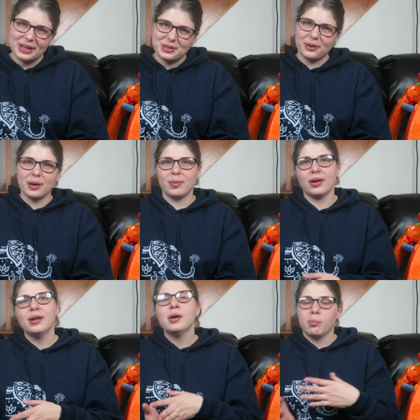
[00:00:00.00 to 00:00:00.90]
that is
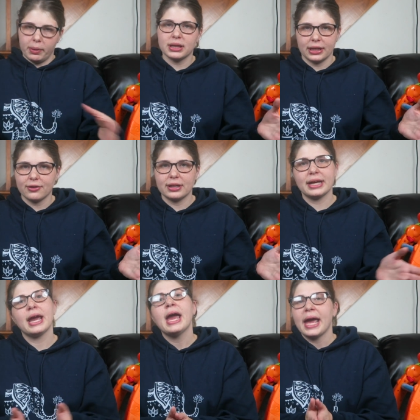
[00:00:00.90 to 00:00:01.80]
horrible. But
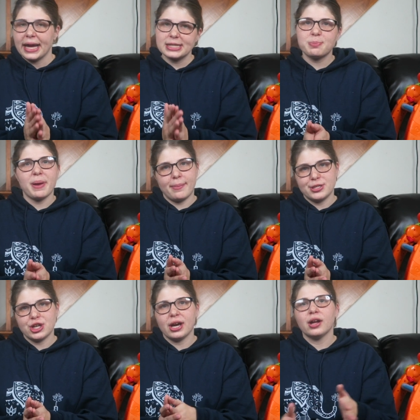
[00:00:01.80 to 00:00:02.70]
literally, it's
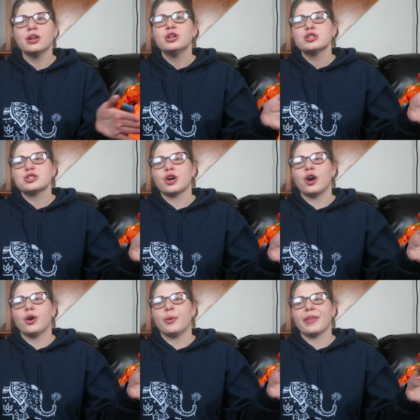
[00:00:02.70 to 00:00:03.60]
baby jail
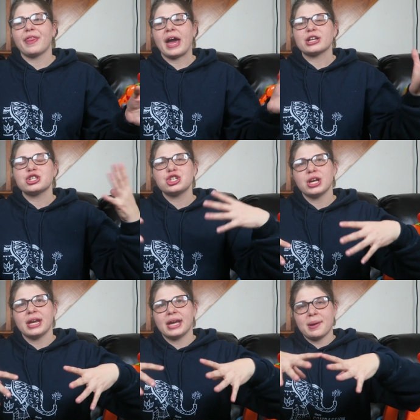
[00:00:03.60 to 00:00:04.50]
so that
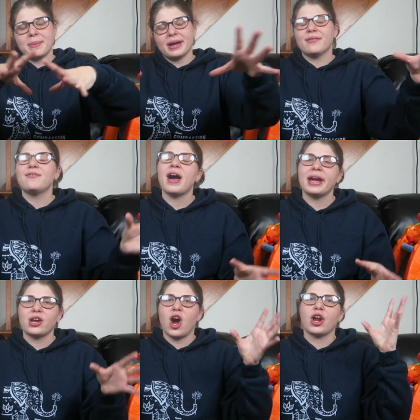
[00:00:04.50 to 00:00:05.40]
she can be
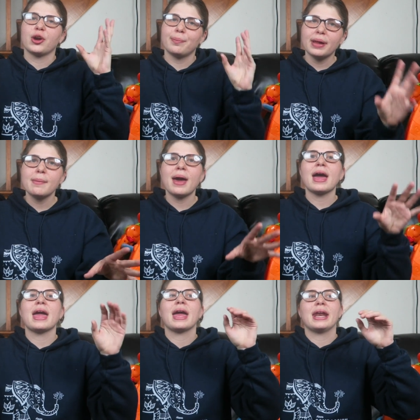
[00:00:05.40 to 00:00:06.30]
confined on her
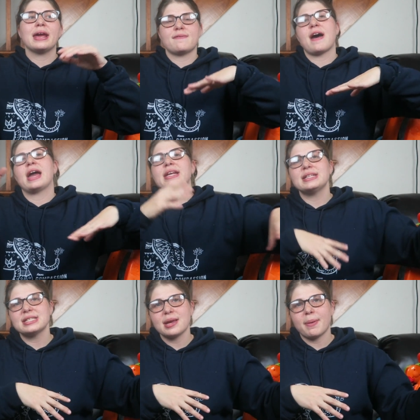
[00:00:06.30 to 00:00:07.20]
playmat. And if I
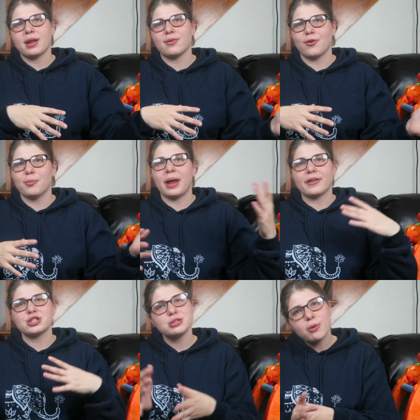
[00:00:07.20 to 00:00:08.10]
need to step out of the room now
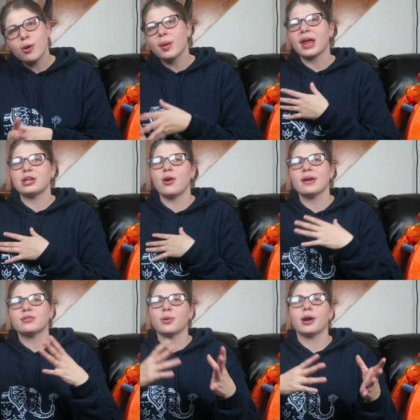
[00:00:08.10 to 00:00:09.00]
that she's mobile, I don't
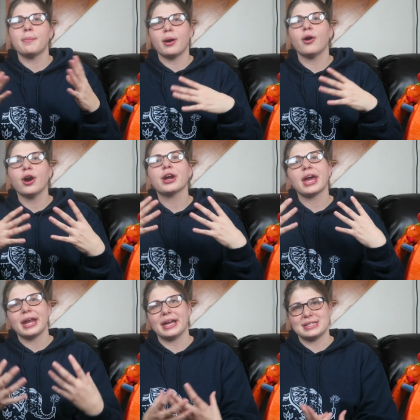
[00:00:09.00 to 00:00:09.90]
have to worry about her
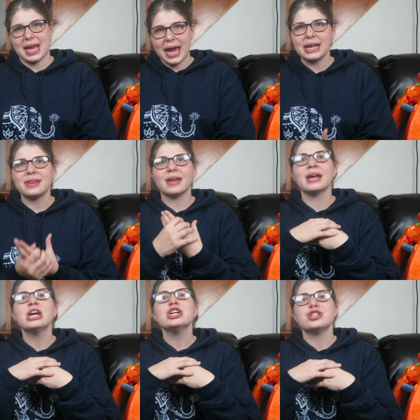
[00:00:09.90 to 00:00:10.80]
getting into anything